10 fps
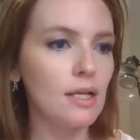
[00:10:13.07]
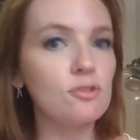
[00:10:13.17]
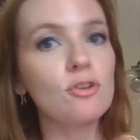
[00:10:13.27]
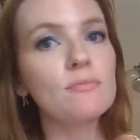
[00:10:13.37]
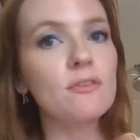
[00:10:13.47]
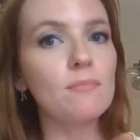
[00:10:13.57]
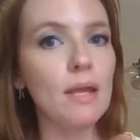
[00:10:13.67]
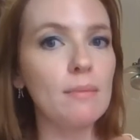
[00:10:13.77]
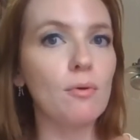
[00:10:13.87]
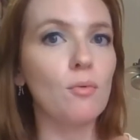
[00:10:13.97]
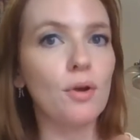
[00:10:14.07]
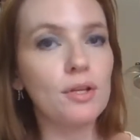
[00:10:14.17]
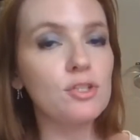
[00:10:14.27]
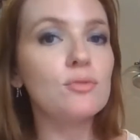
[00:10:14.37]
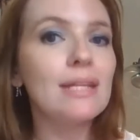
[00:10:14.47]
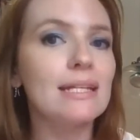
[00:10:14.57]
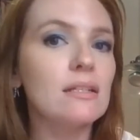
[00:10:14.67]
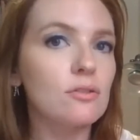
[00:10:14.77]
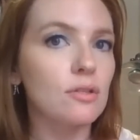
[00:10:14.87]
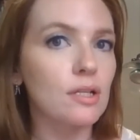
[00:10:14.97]
in terms of paperwork to get
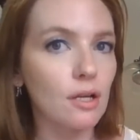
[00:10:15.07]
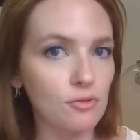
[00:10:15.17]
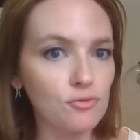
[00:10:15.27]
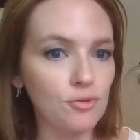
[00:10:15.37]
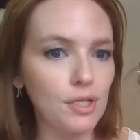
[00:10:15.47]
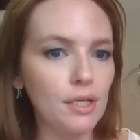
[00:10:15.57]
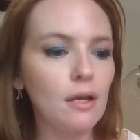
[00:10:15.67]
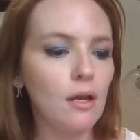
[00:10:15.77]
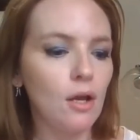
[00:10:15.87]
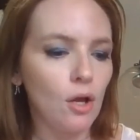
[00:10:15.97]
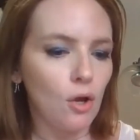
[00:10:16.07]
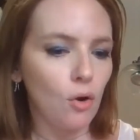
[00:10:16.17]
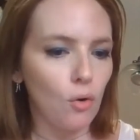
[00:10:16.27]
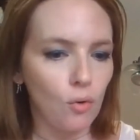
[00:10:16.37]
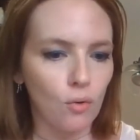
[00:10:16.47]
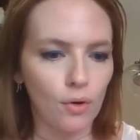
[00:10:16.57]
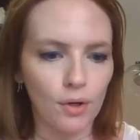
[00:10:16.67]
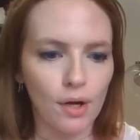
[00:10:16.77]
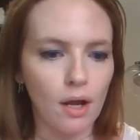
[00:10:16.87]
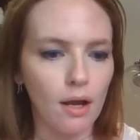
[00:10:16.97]
into the country
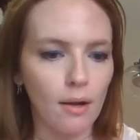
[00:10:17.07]
or